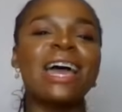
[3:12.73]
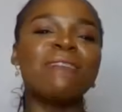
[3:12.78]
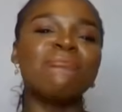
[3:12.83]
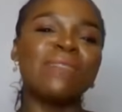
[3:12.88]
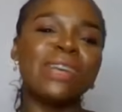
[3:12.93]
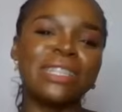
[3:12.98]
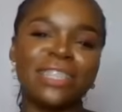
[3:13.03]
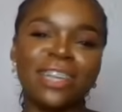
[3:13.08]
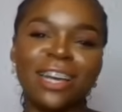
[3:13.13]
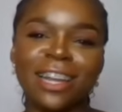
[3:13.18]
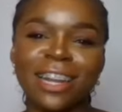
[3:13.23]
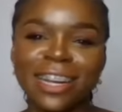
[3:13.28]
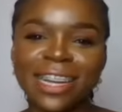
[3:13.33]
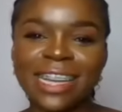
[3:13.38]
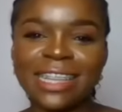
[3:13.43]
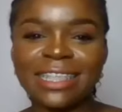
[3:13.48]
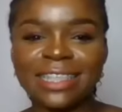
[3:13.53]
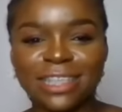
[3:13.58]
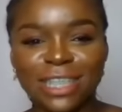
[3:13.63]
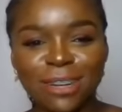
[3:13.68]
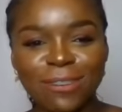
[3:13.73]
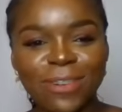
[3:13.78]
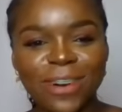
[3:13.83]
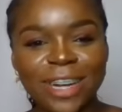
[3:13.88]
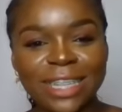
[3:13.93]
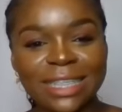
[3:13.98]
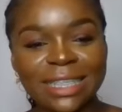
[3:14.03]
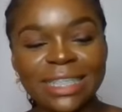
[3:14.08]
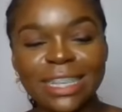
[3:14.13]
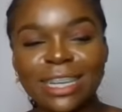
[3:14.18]
I bet y'all are eating your
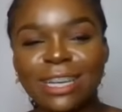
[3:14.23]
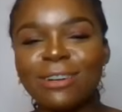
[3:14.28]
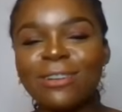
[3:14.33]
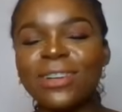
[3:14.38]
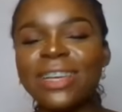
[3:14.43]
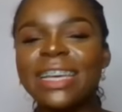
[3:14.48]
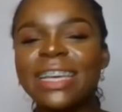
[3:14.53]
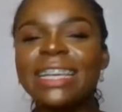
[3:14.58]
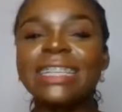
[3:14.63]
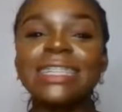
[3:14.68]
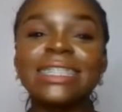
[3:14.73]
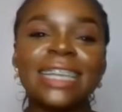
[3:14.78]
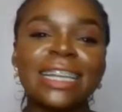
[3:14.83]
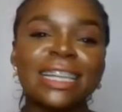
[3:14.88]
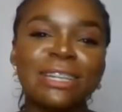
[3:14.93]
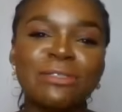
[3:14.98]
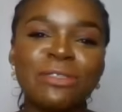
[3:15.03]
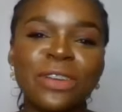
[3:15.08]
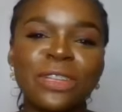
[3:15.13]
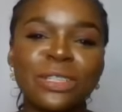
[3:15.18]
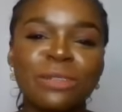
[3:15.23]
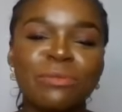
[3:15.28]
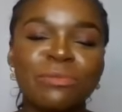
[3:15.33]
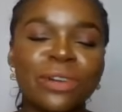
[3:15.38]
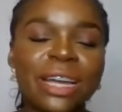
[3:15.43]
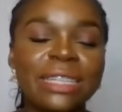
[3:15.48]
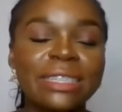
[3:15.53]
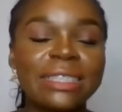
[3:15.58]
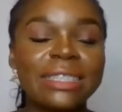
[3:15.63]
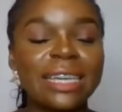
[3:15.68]
words now. Shelly-Ann
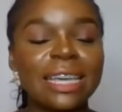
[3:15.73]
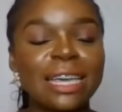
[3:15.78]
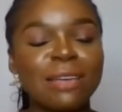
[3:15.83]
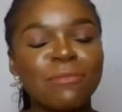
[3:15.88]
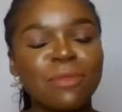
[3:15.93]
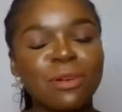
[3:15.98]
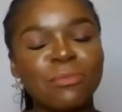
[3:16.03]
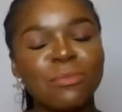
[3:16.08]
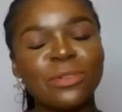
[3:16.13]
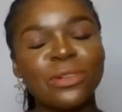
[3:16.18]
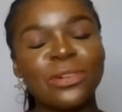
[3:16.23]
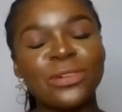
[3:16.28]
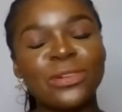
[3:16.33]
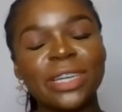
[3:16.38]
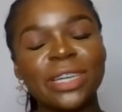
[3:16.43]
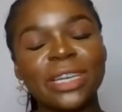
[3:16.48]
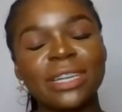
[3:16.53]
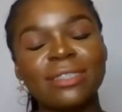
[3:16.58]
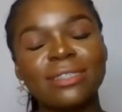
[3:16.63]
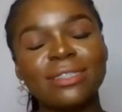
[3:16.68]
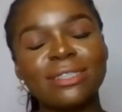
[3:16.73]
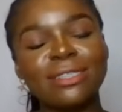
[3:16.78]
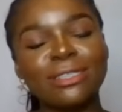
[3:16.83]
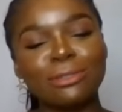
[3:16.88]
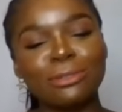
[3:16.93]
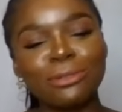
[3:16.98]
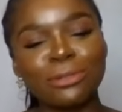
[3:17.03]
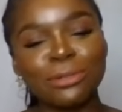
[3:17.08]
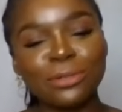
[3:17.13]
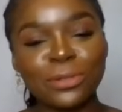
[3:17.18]
Fraser-Pryce came up looking
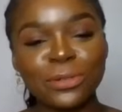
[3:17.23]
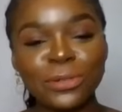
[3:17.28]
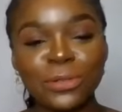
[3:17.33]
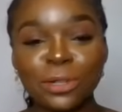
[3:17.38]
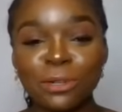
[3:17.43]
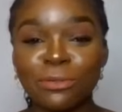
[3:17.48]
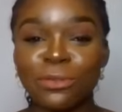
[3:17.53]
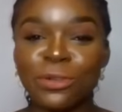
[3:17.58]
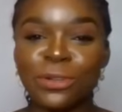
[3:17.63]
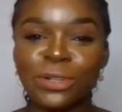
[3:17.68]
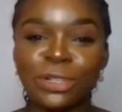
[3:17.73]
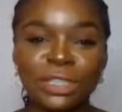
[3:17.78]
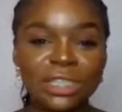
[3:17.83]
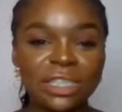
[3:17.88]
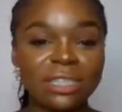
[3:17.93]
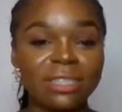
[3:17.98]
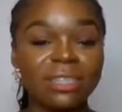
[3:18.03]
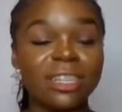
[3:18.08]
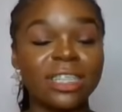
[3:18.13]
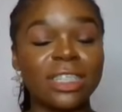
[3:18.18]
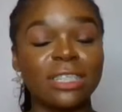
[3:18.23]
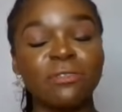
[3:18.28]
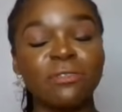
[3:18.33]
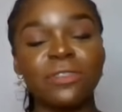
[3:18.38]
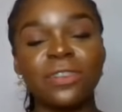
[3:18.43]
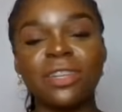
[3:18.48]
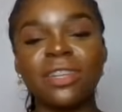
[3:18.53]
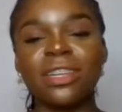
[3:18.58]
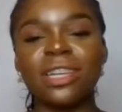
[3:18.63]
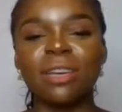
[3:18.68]
so good. Of course, she got a
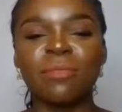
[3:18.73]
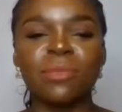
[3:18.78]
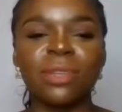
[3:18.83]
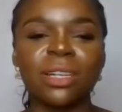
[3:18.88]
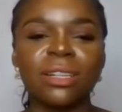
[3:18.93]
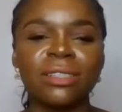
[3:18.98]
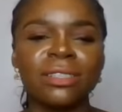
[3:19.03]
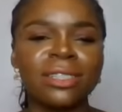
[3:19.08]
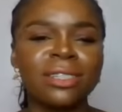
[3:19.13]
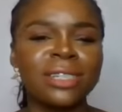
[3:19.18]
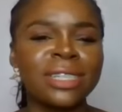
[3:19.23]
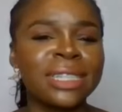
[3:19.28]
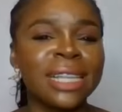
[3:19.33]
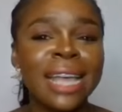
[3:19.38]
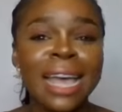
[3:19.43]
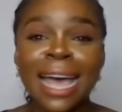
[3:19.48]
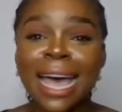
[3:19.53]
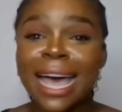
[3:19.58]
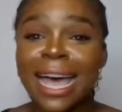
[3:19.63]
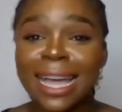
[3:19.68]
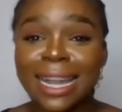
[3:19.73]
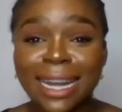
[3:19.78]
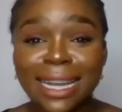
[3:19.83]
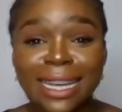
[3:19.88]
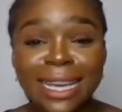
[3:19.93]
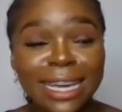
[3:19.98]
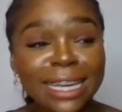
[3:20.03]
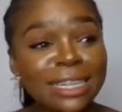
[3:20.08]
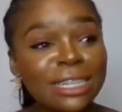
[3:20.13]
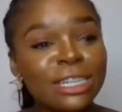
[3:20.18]
phenomenal start. And
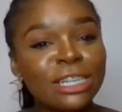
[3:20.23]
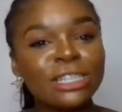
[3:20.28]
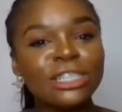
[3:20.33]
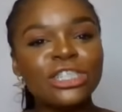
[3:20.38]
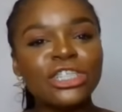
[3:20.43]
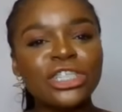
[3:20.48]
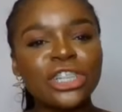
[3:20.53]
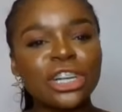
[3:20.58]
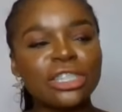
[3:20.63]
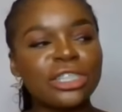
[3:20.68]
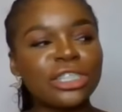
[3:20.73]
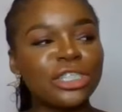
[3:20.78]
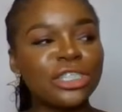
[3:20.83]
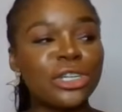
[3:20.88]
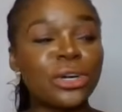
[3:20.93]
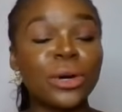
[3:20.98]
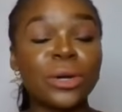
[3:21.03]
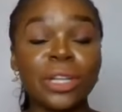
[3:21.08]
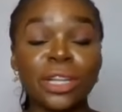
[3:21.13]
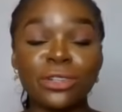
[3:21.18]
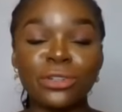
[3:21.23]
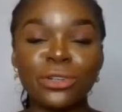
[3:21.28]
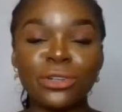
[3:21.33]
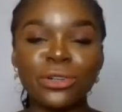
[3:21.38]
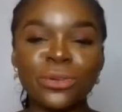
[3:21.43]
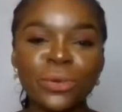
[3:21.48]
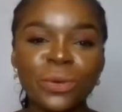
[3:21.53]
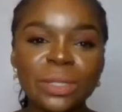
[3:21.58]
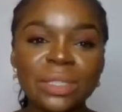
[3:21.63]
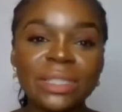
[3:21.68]
again, shut it down and
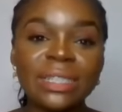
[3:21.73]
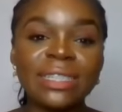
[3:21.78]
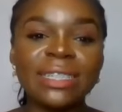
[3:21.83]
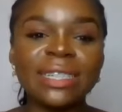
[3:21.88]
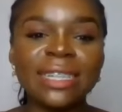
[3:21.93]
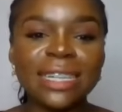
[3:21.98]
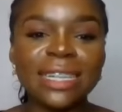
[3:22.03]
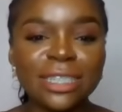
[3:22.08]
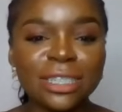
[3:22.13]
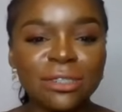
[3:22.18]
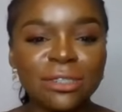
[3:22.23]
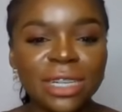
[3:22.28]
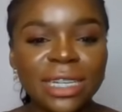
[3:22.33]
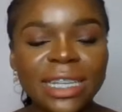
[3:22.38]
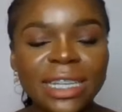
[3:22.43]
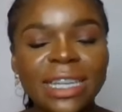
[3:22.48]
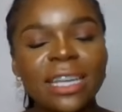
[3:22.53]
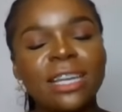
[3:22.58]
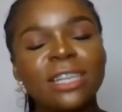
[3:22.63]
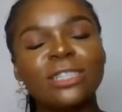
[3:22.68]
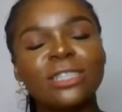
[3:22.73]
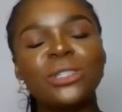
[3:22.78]
cruised literally